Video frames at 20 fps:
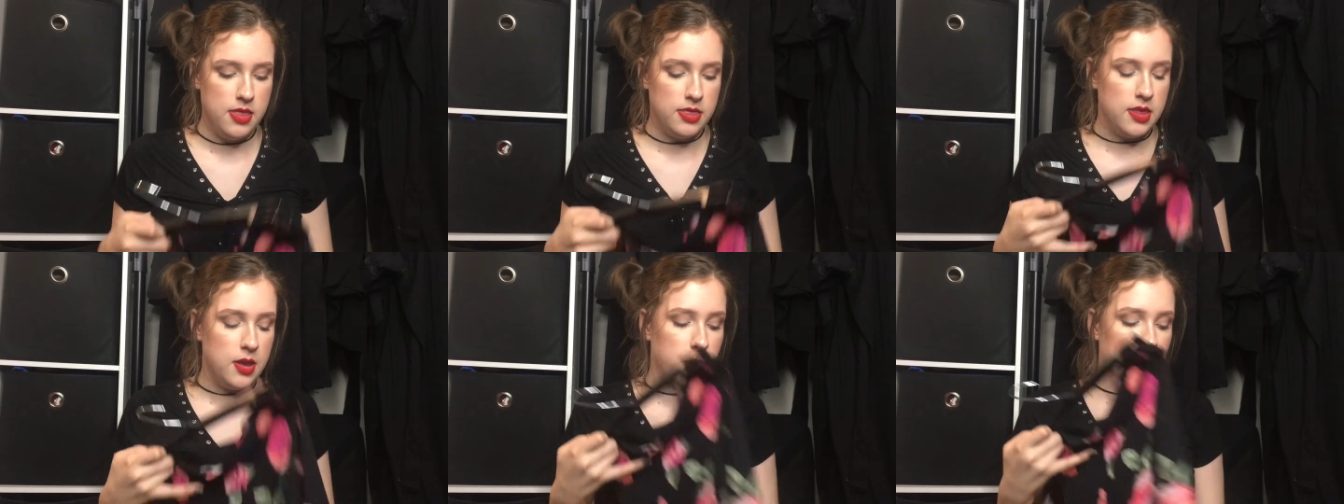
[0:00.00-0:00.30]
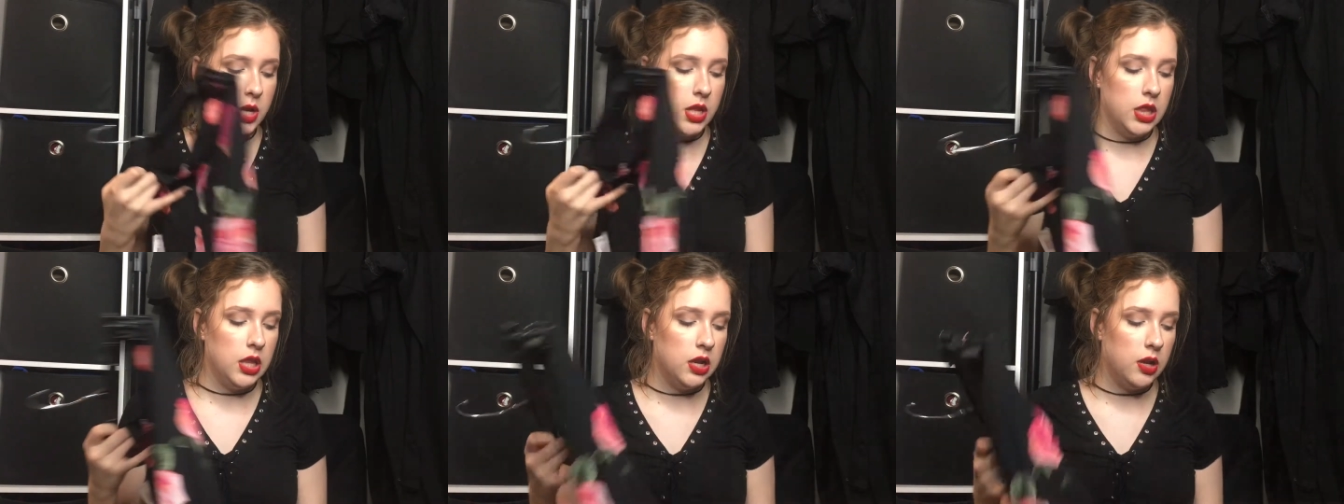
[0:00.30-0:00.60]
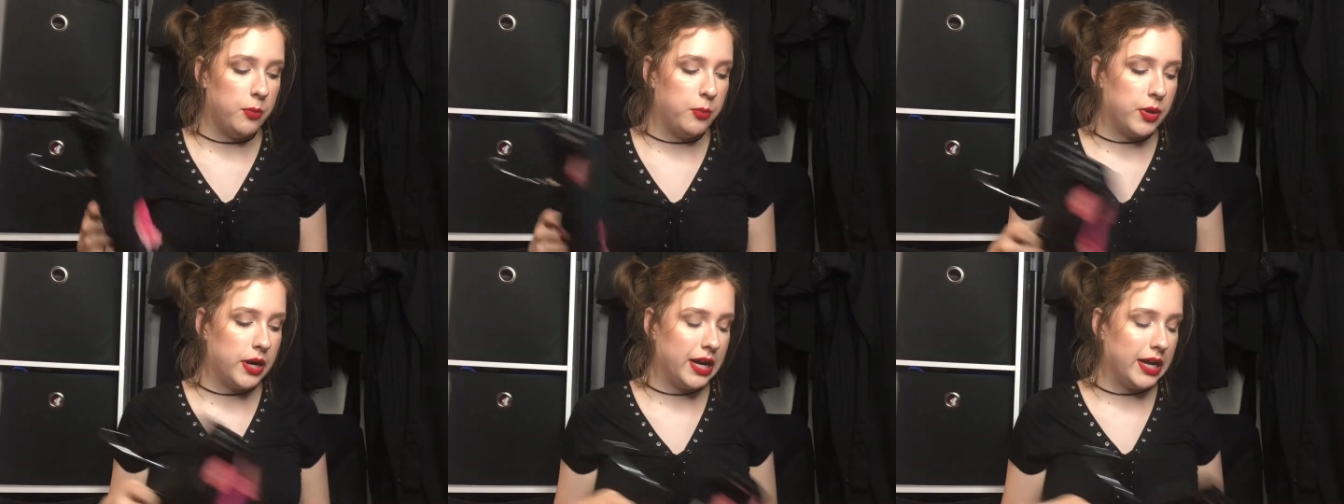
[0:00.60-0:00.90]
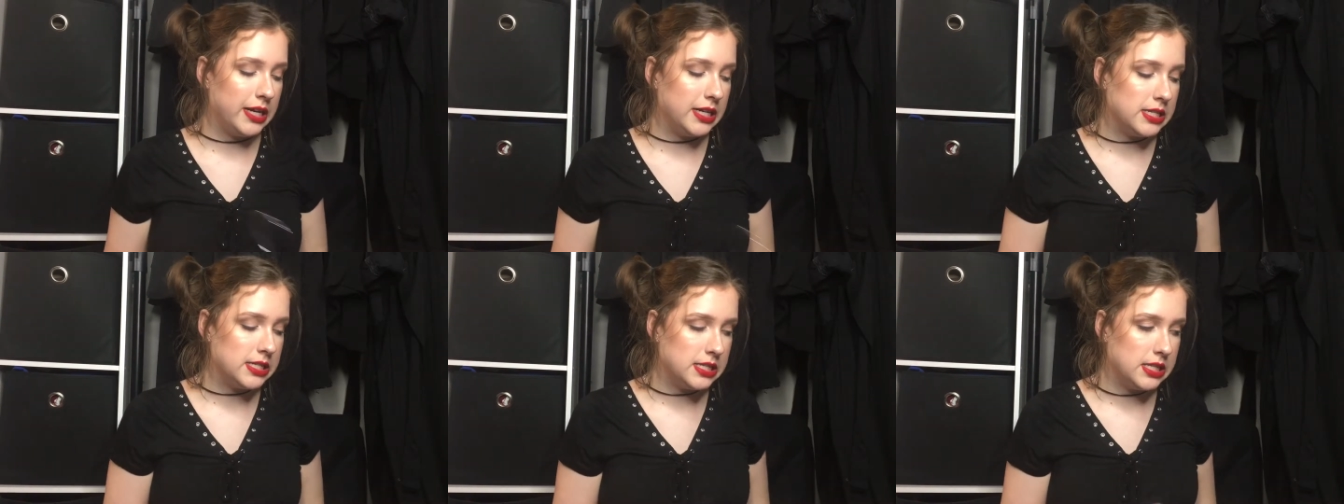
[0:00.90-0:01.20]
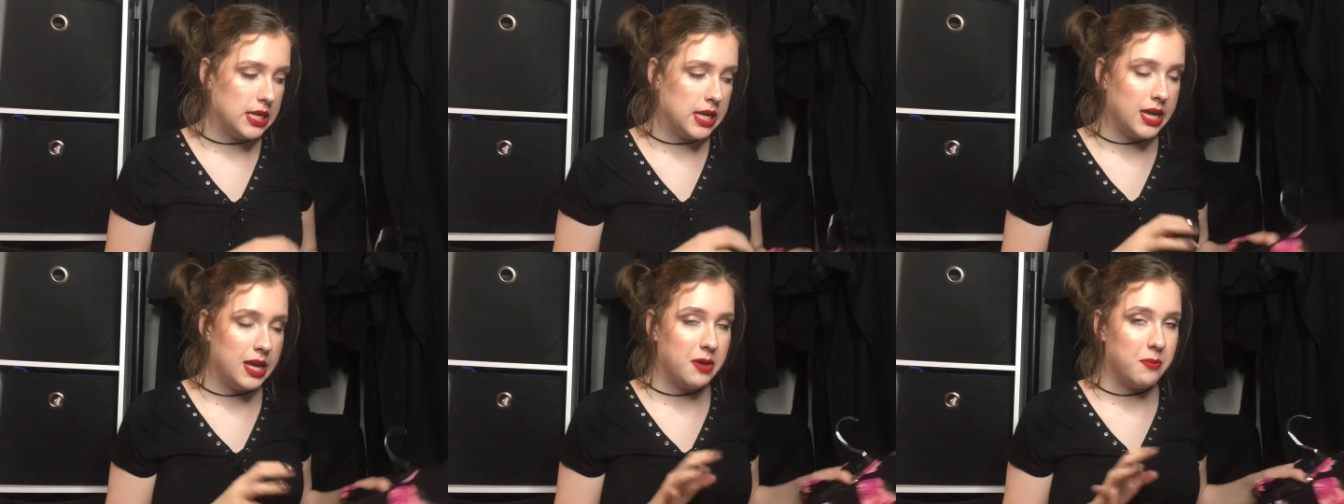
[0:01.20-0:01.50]
they were a little
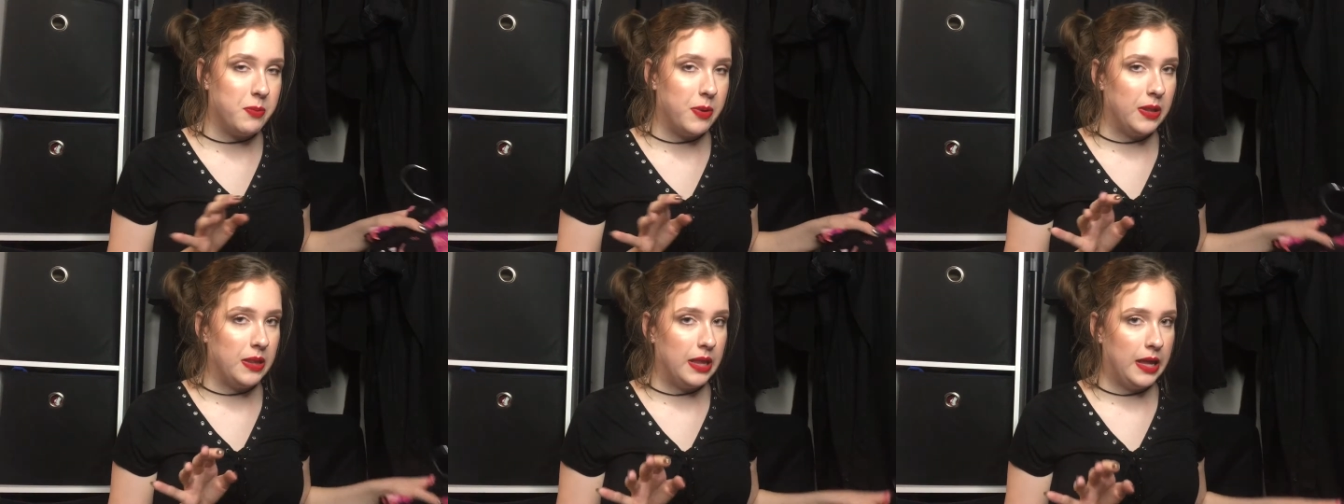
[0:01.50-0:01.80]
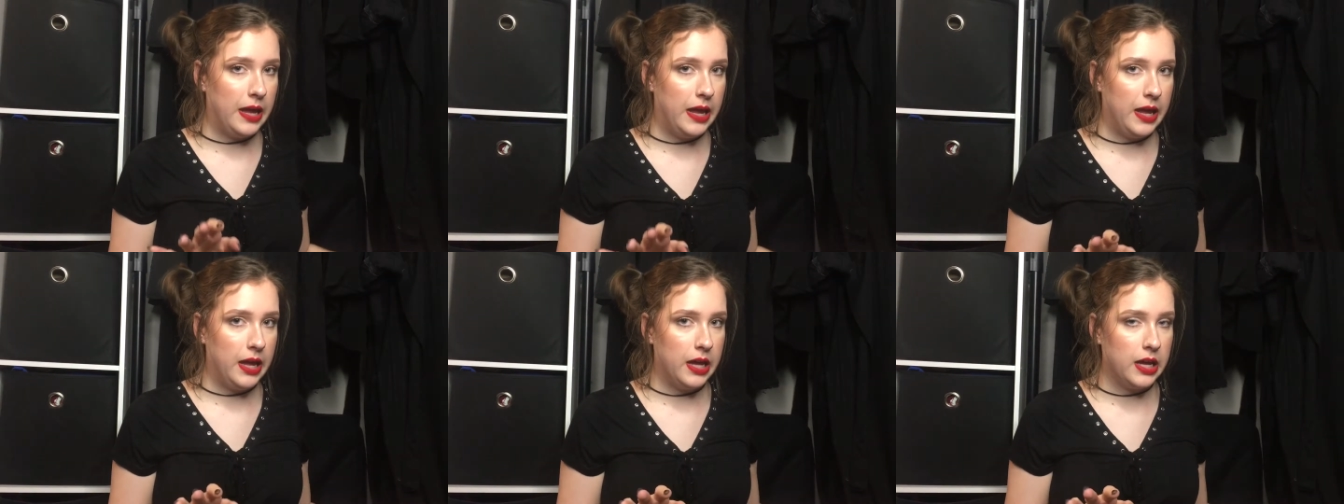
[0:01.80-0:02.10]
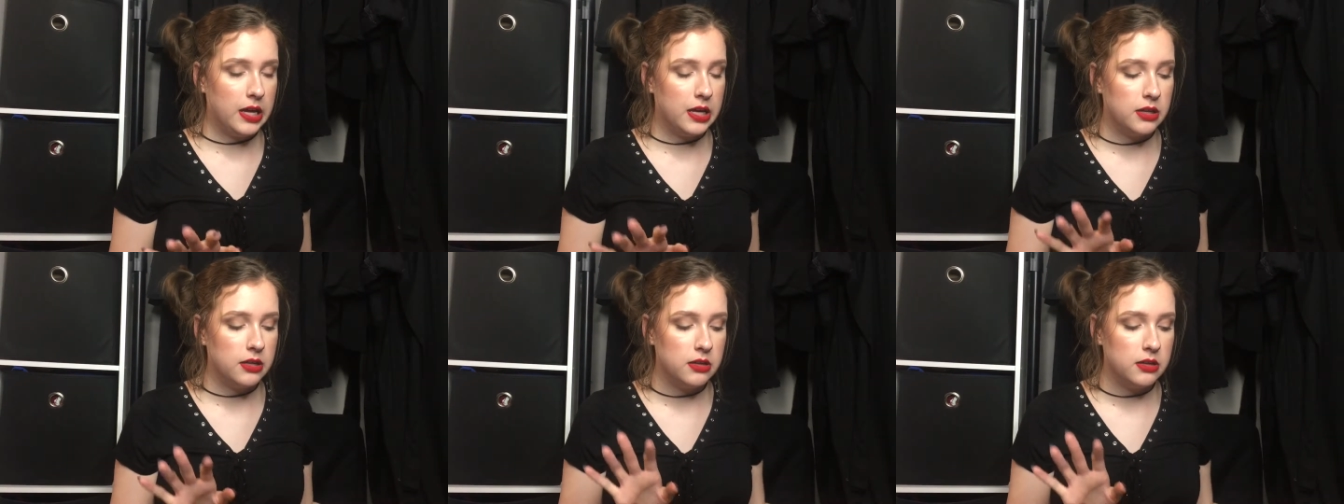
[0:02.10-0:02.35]
pricey, but like